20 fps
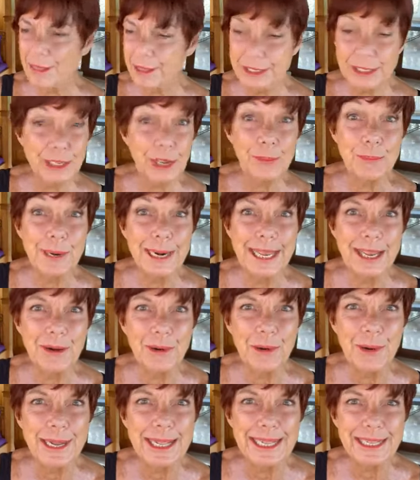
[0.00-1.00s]
and so many
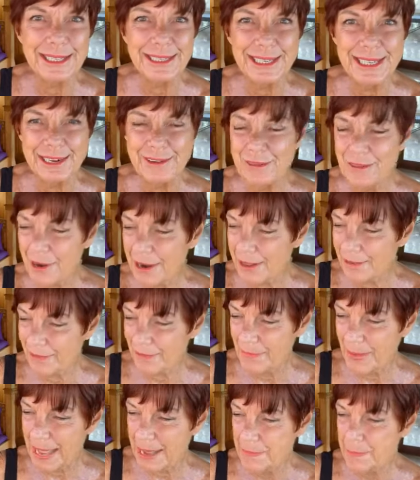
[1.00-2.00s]
oils in front of
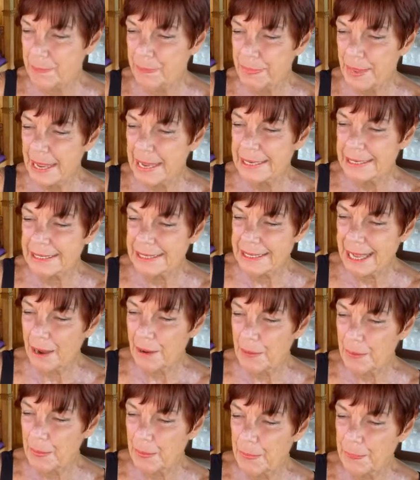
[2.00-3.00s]
me.
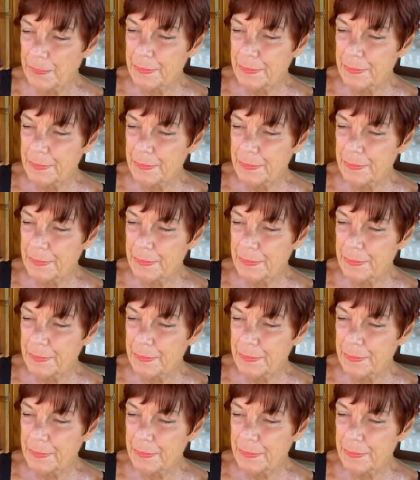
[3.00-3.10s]
So